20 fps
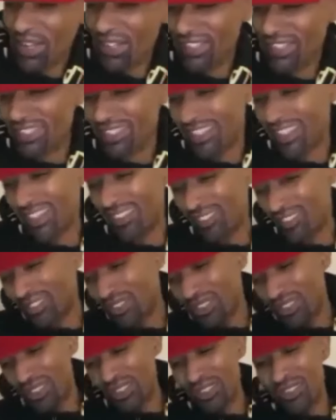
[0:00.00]
It's like,
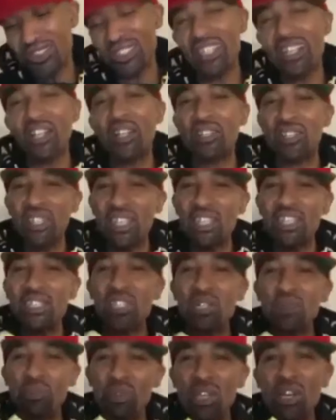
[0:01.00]
whoa, these are the
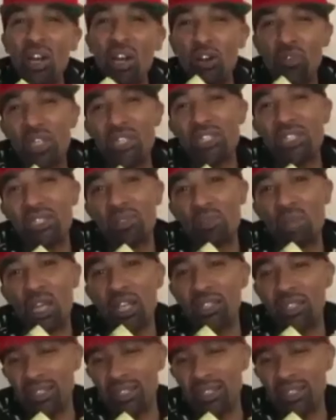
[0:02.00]
BRSs, man.